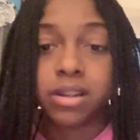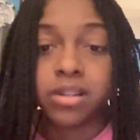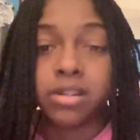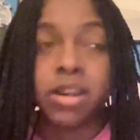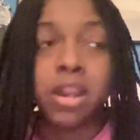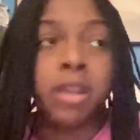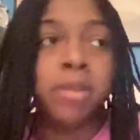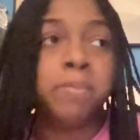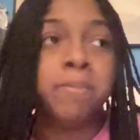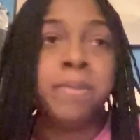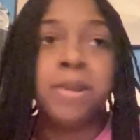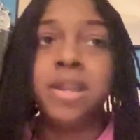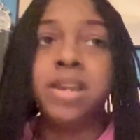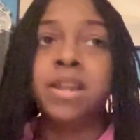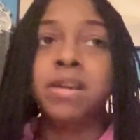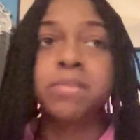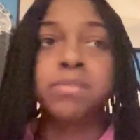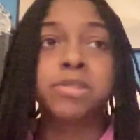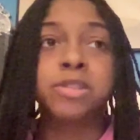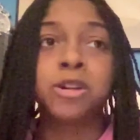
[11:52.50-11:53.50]
They beat
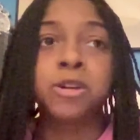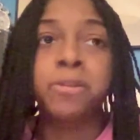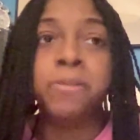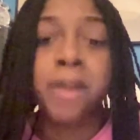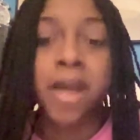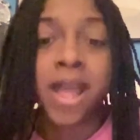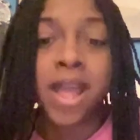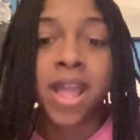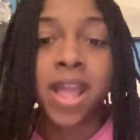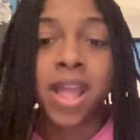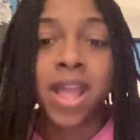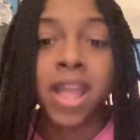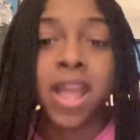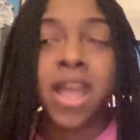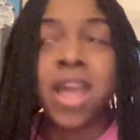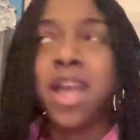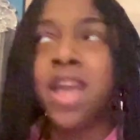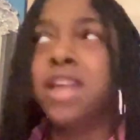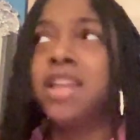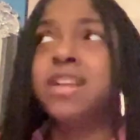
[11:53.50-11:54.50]
him so bad
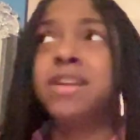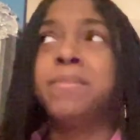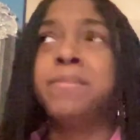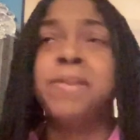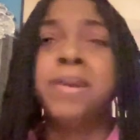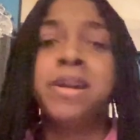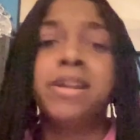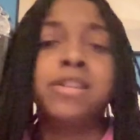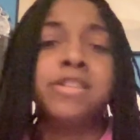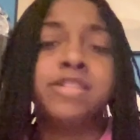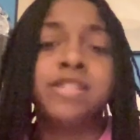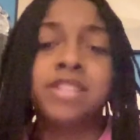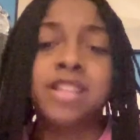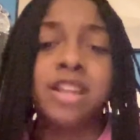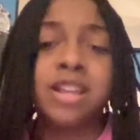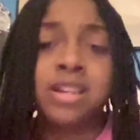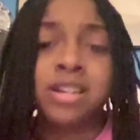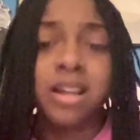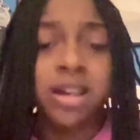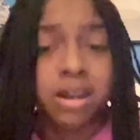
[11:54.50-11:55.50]
he could barely
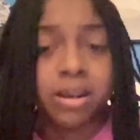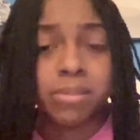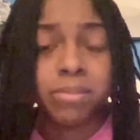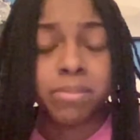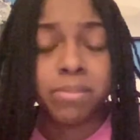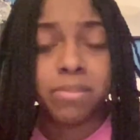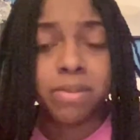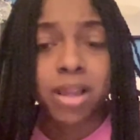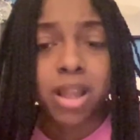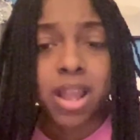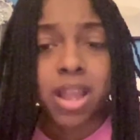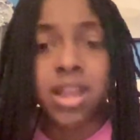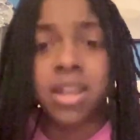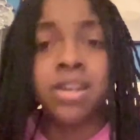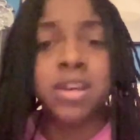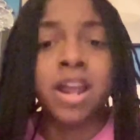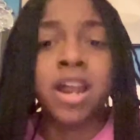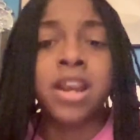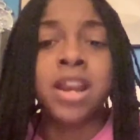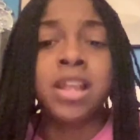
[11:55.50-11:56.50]
stand up. And
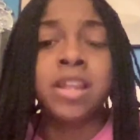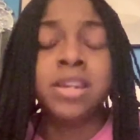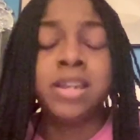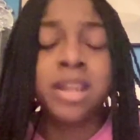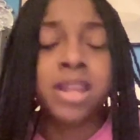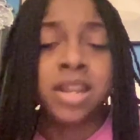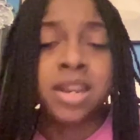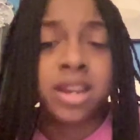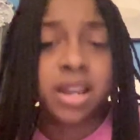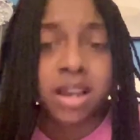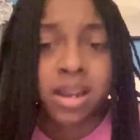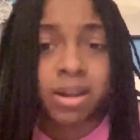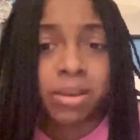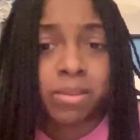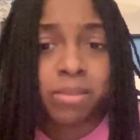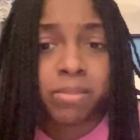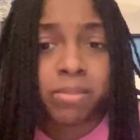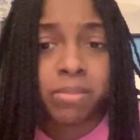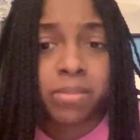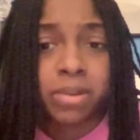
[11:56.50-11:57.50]
now they need him.
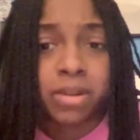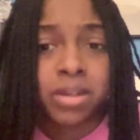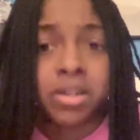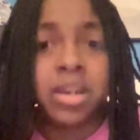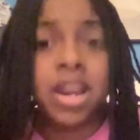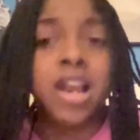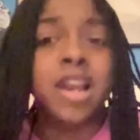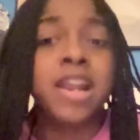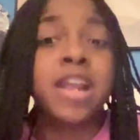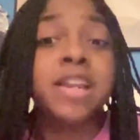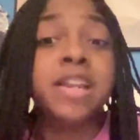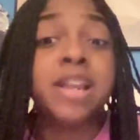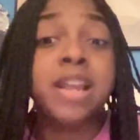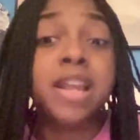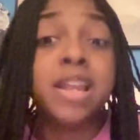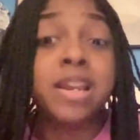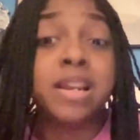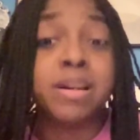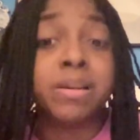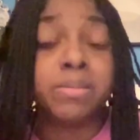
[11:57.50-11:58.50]
Now they
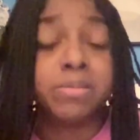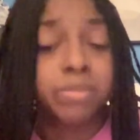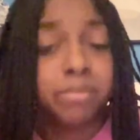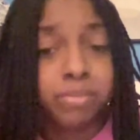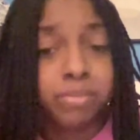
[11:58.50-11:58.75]
need him.